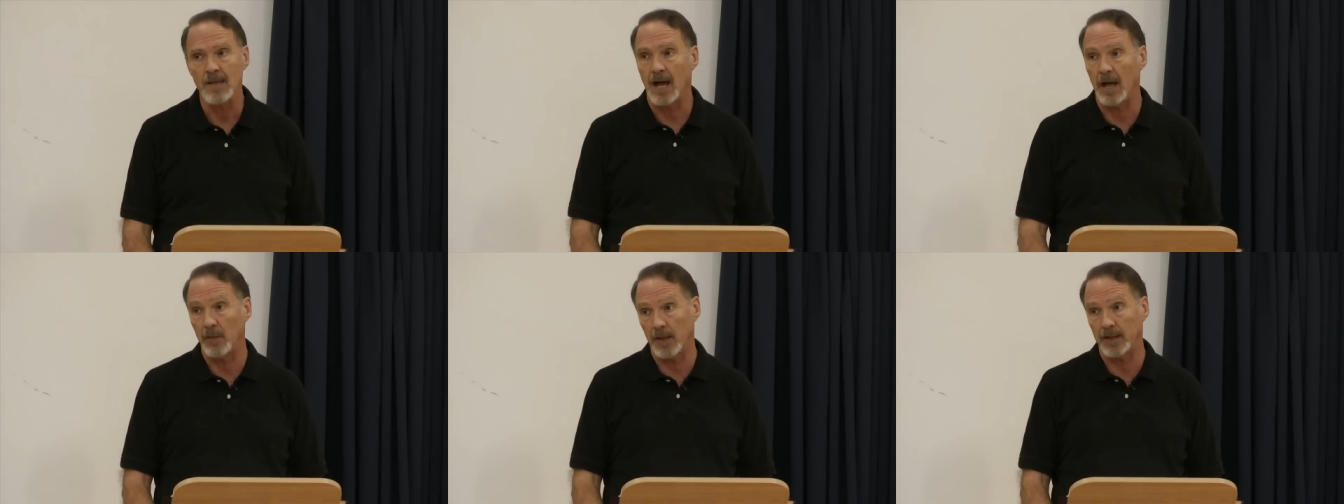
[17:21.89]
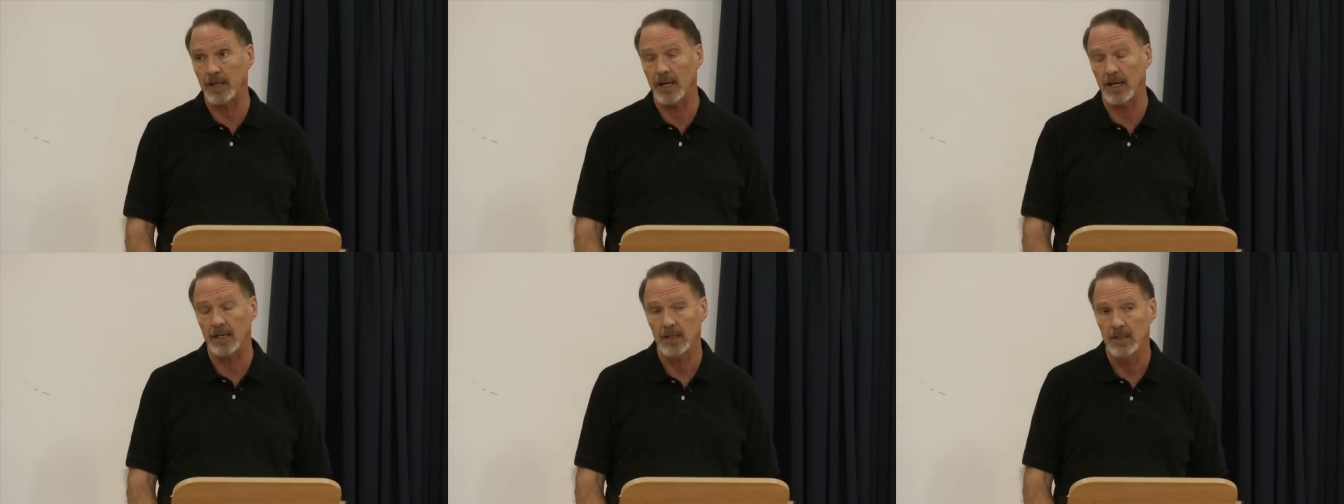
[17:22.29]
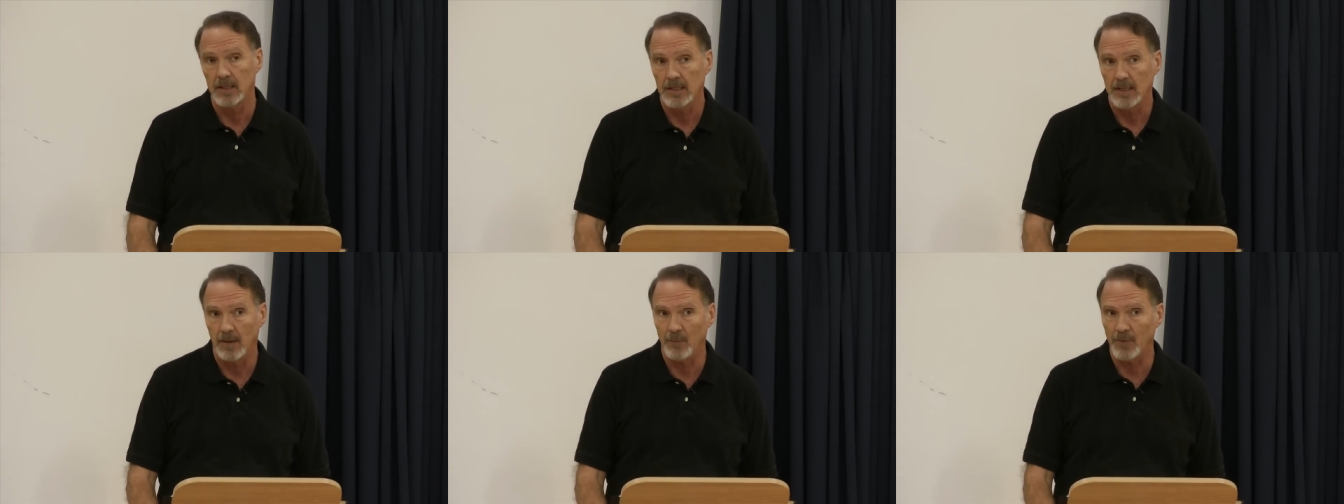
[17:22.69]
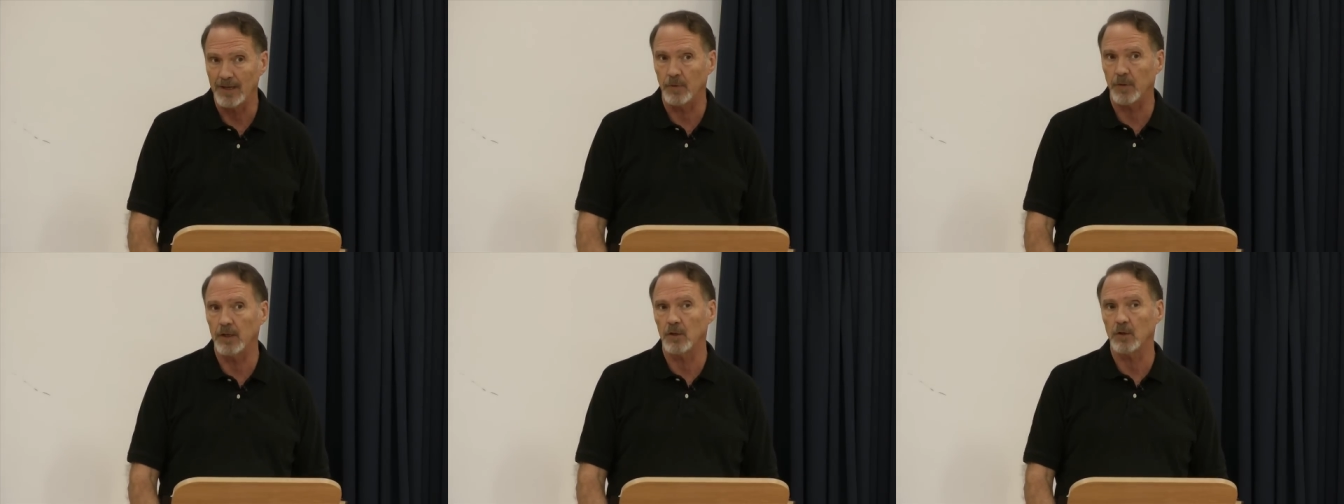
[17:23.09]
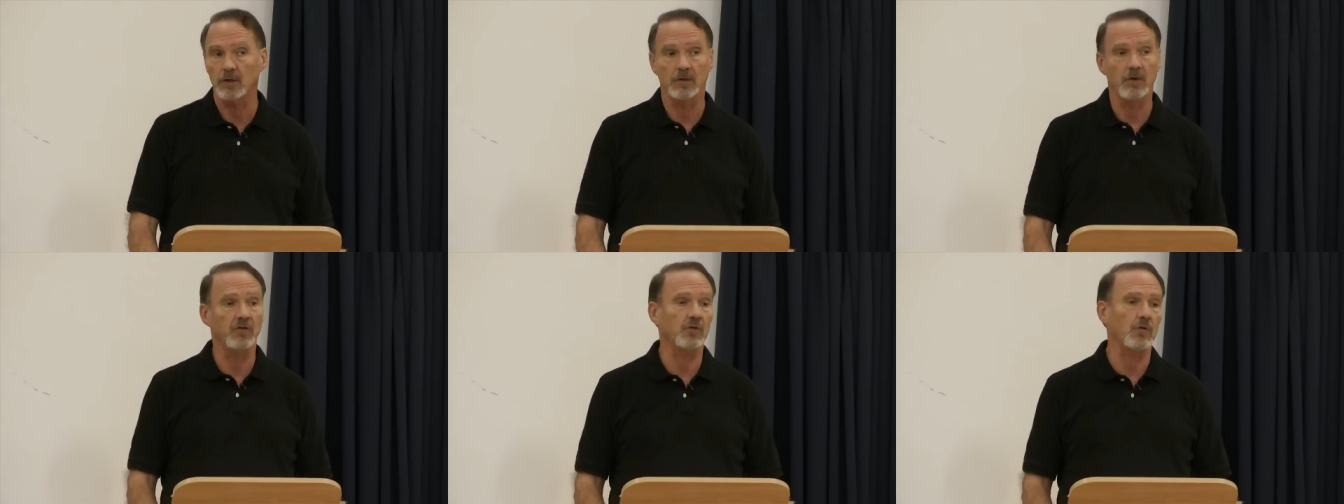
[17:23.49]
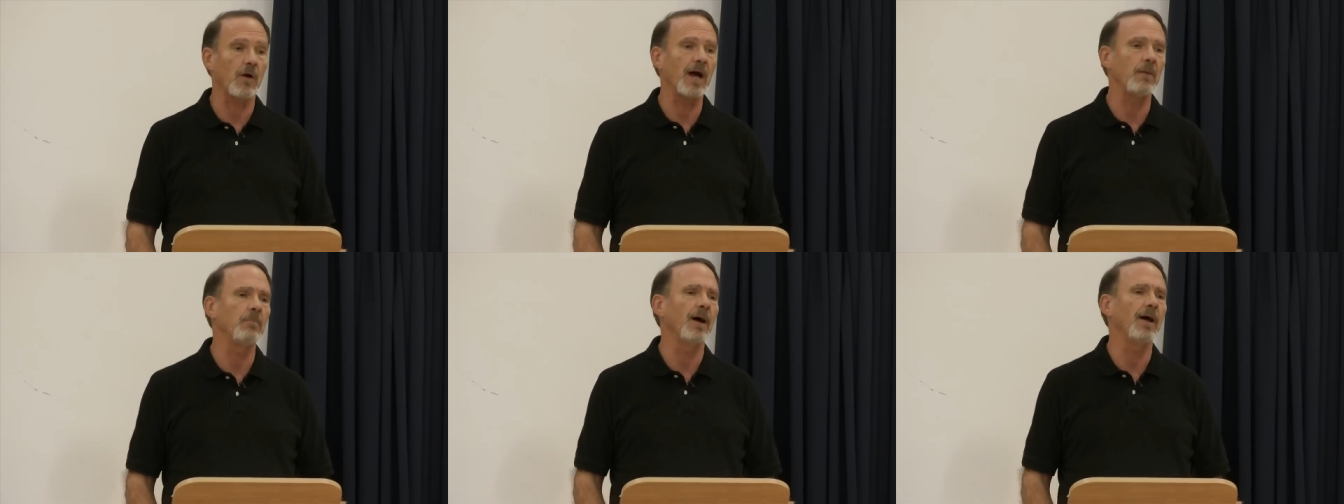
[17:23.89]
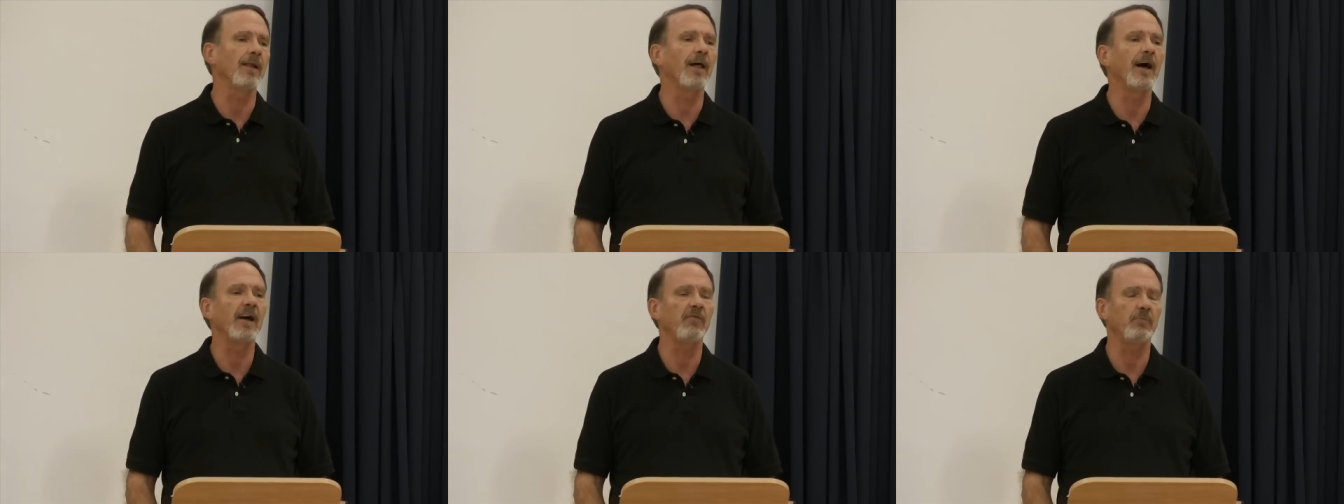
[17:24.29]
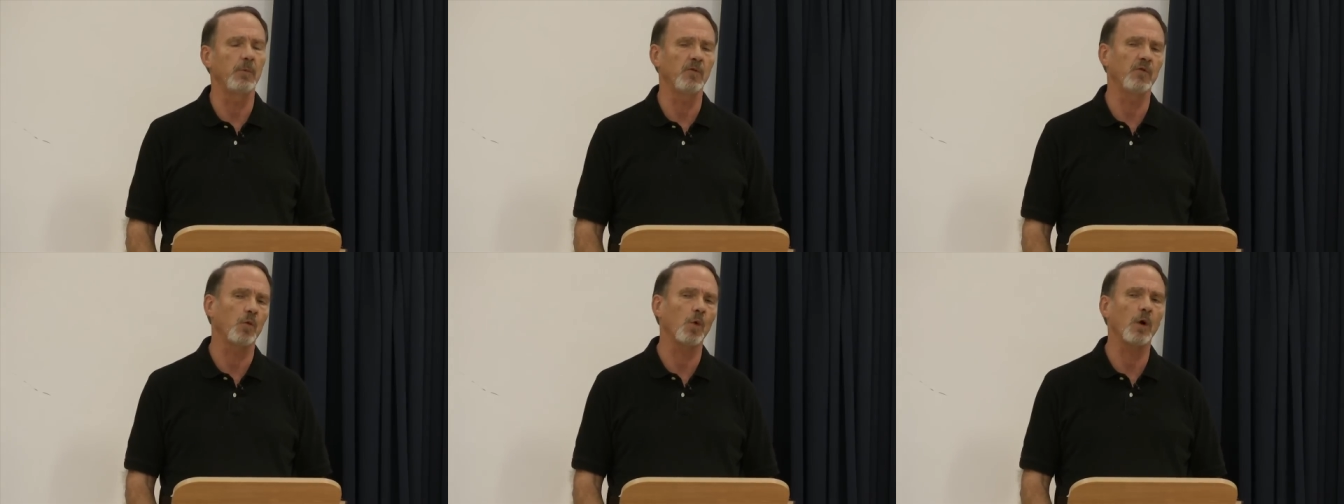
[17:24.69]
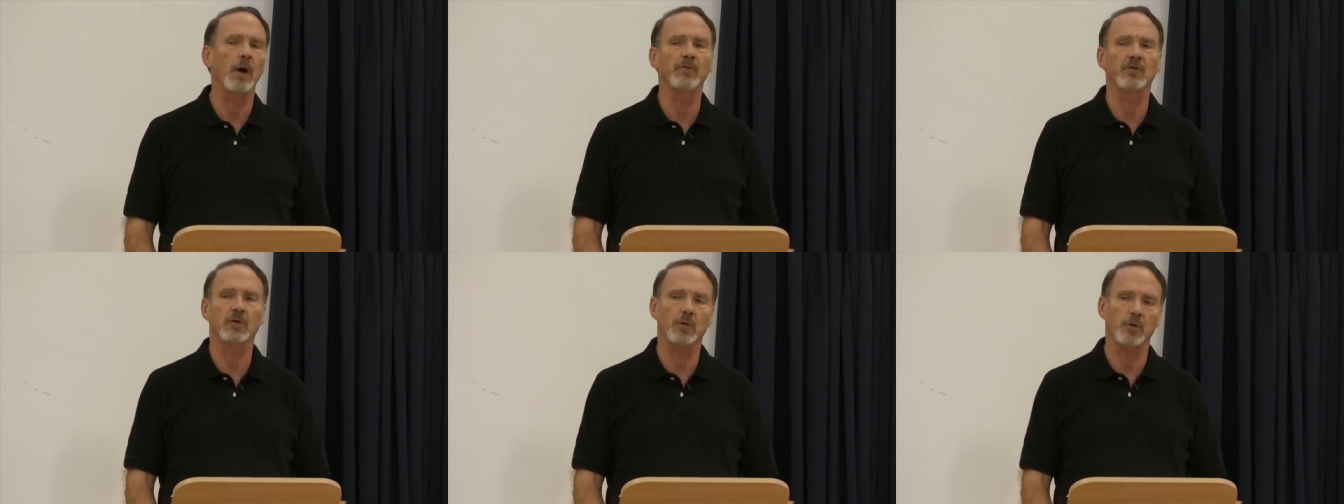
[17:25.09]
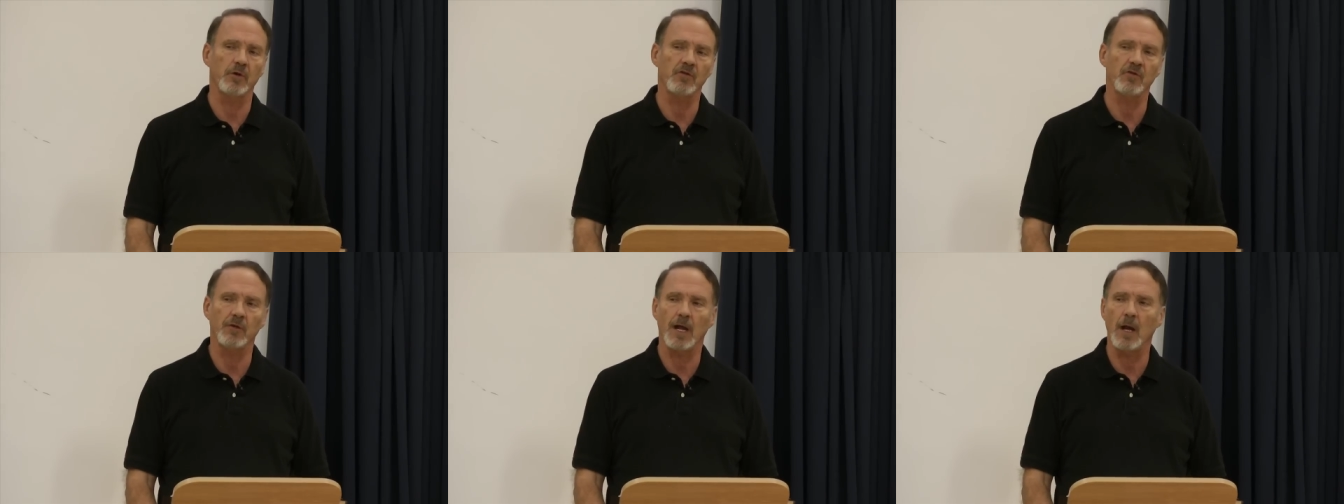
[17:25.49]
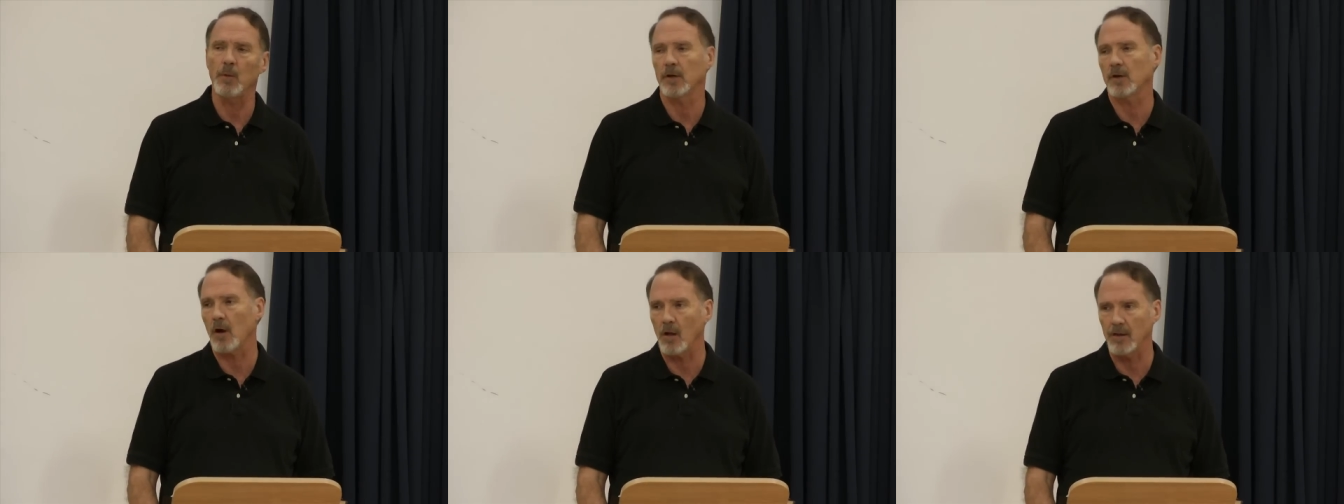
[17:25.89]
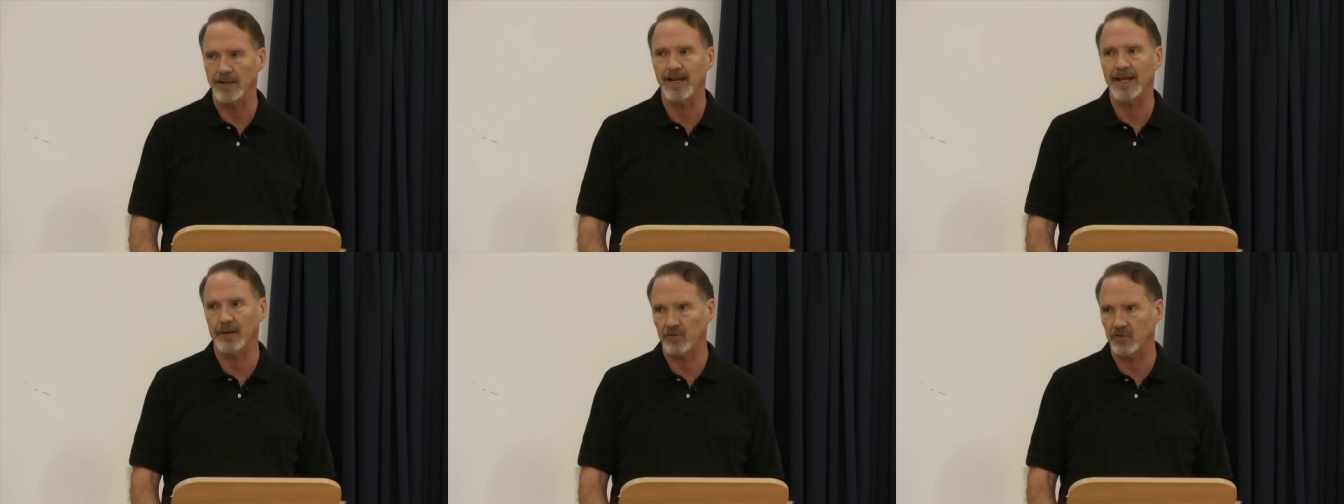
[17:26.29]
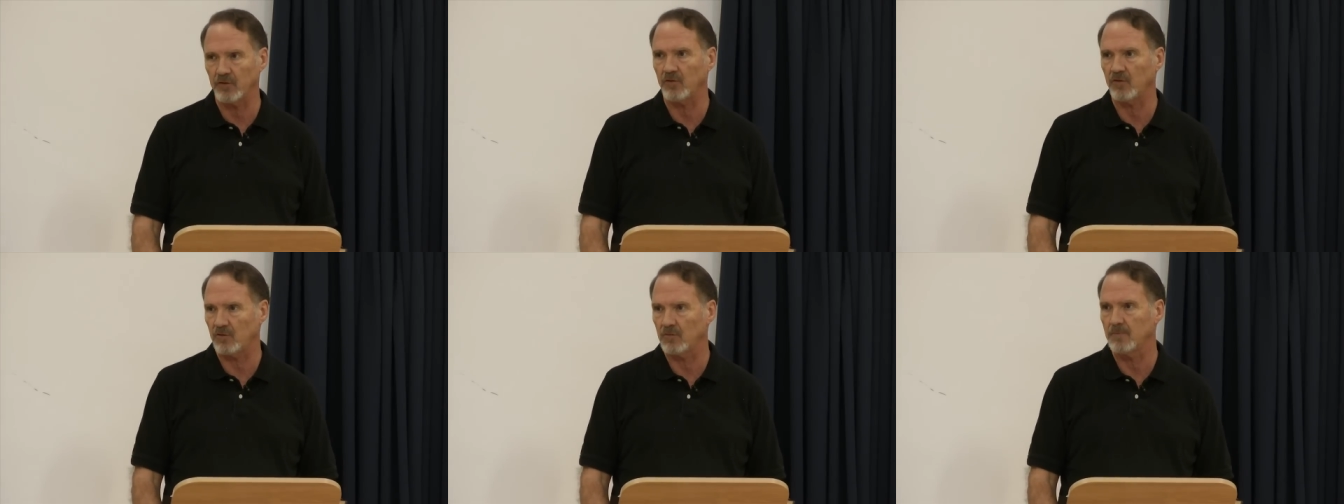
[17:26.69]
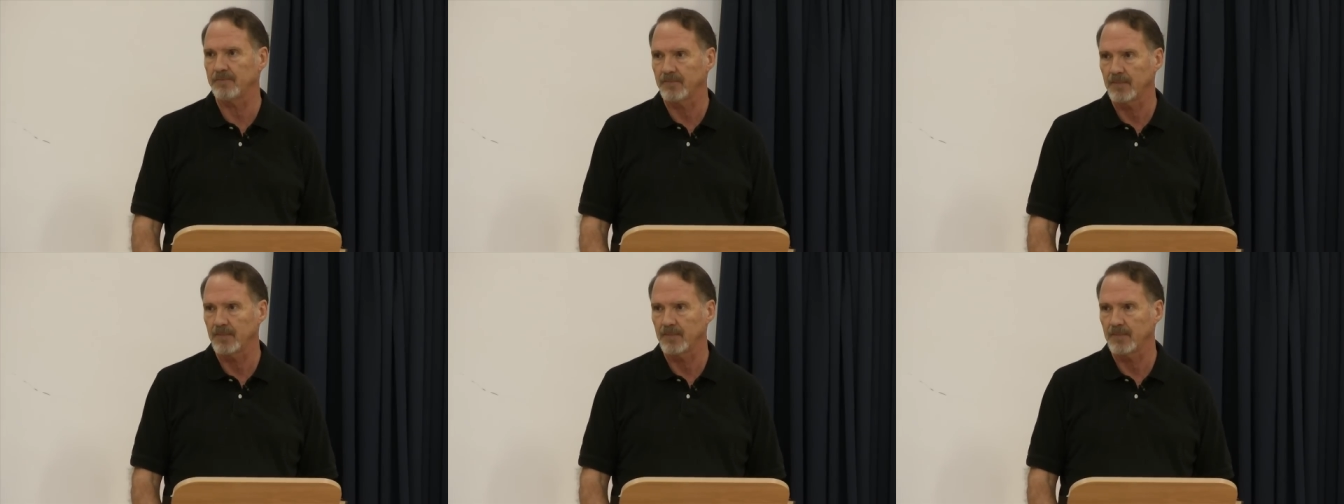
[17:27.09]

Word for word: I think if anything you could describe my life before I was a Christian, I would call it anxious.